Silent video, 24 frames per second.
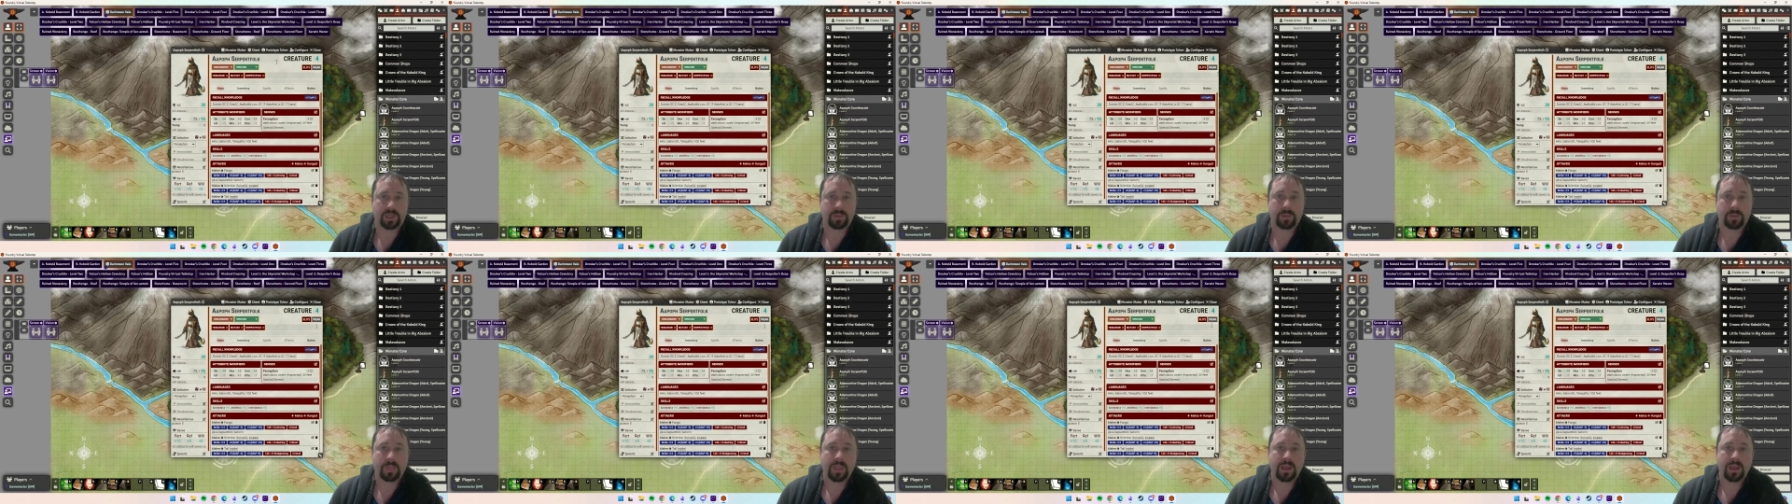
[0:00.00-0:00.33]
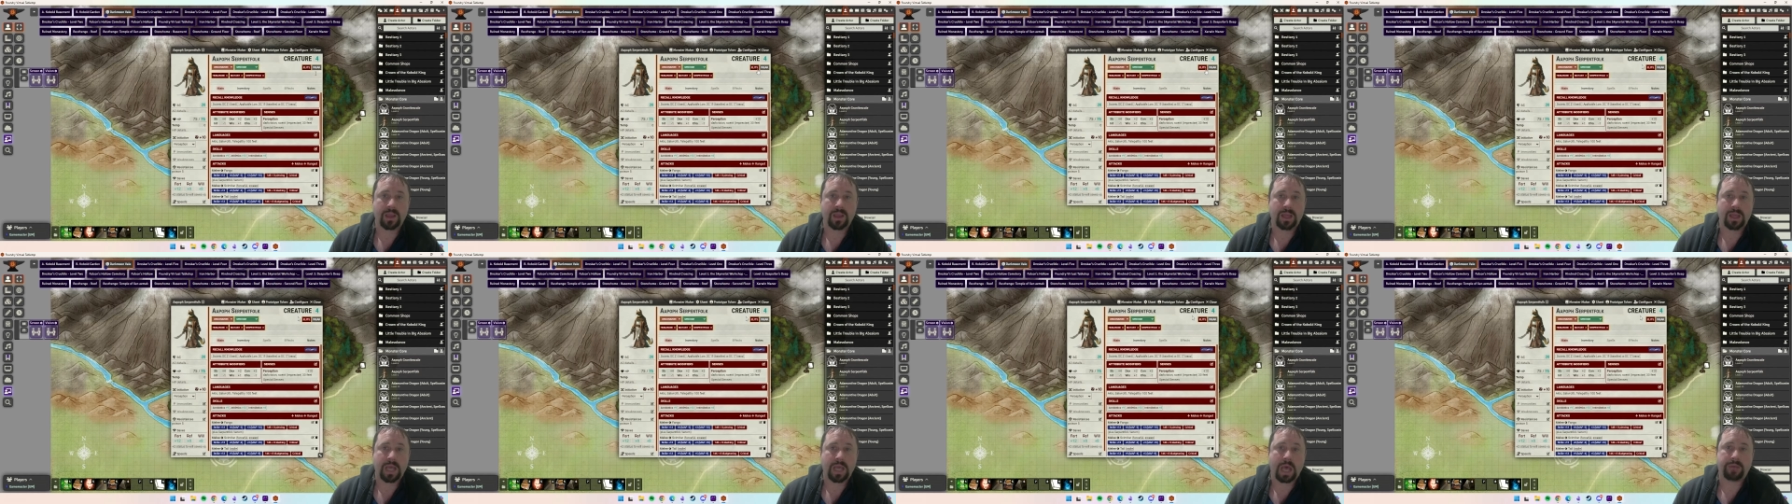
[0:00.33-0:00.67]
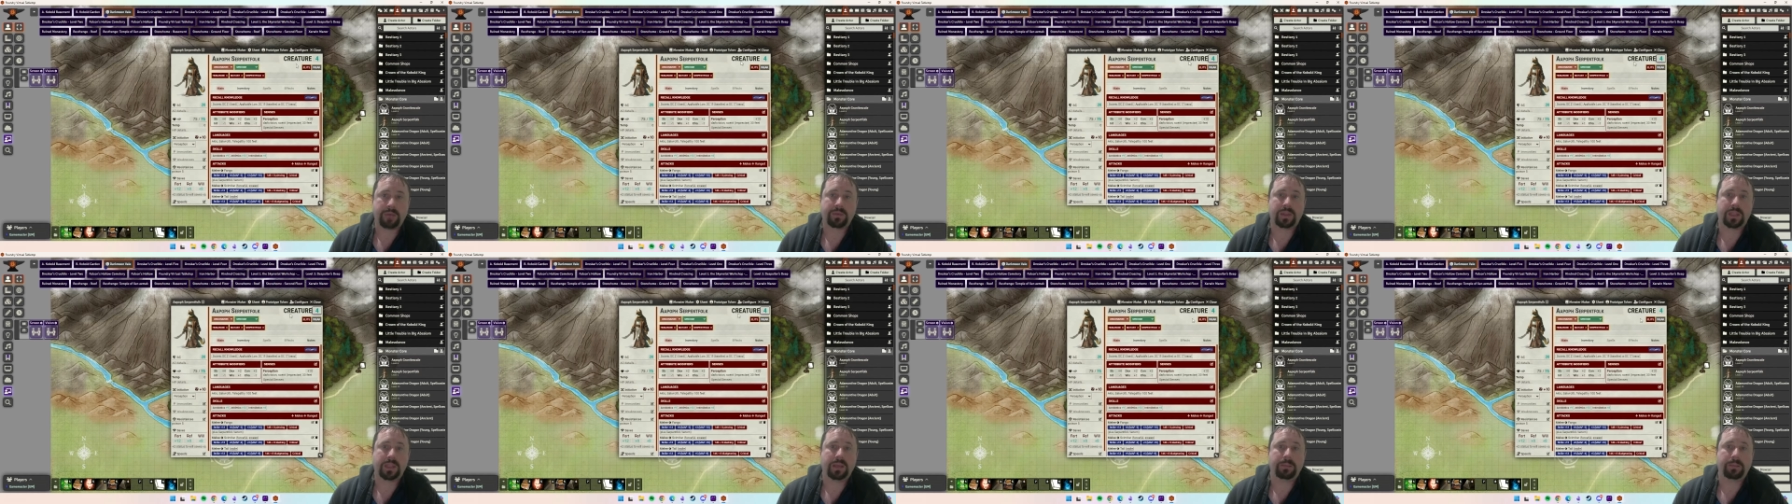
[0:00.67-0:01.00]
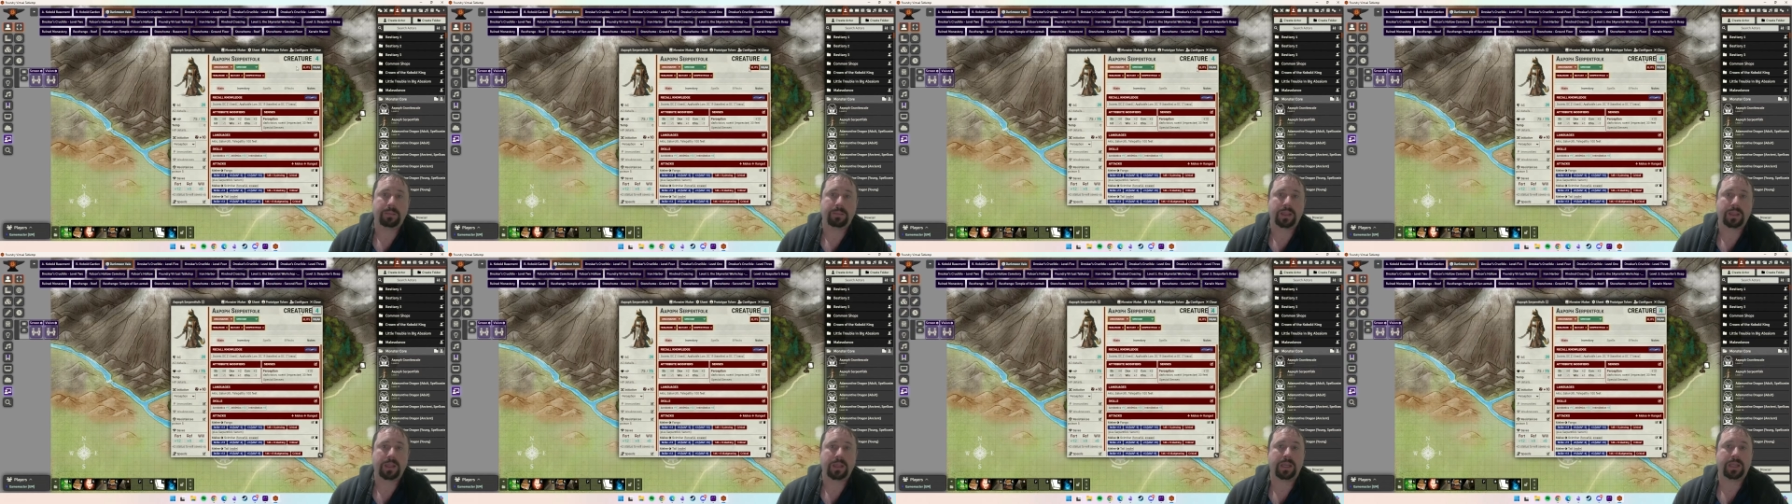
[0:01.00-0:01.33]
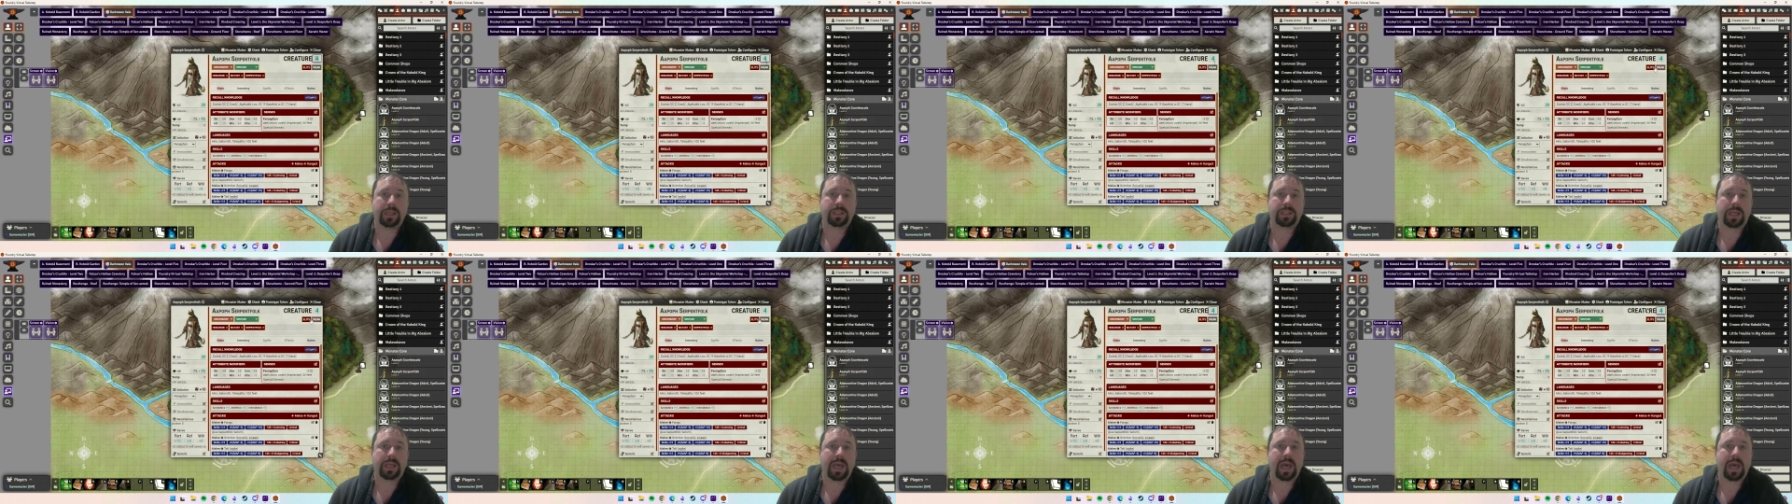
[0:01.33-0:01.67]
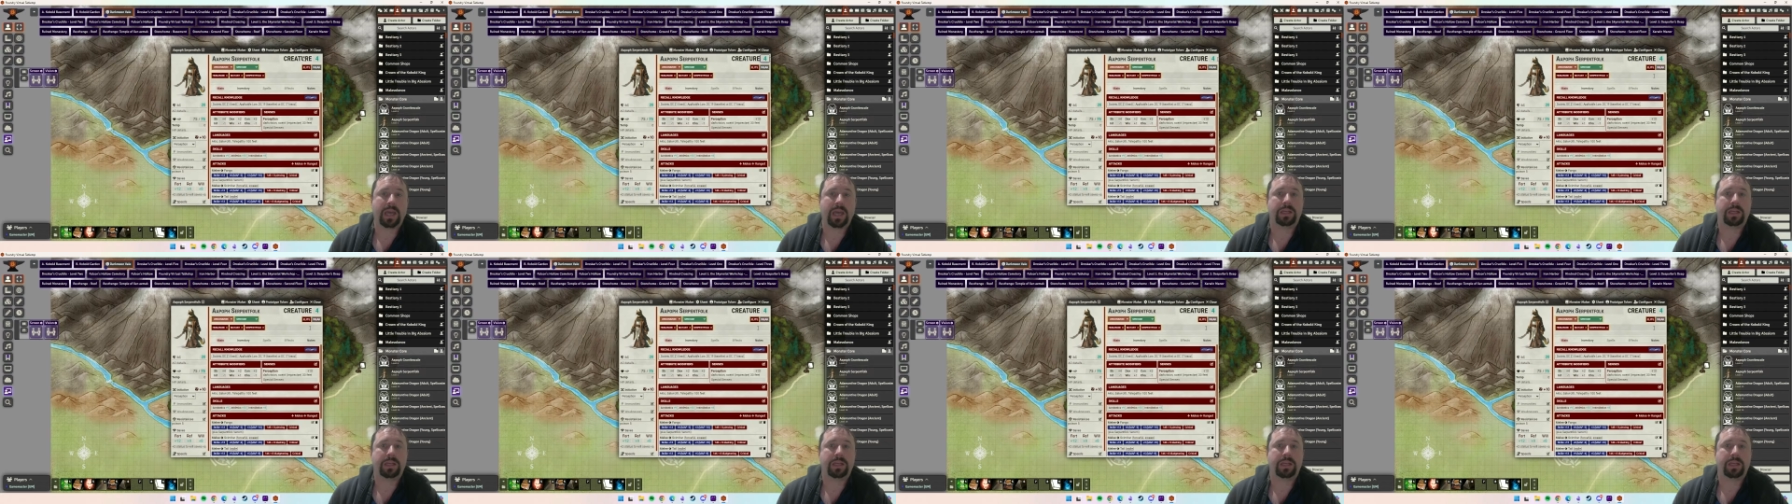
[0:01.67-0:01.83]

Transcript: So having the ability to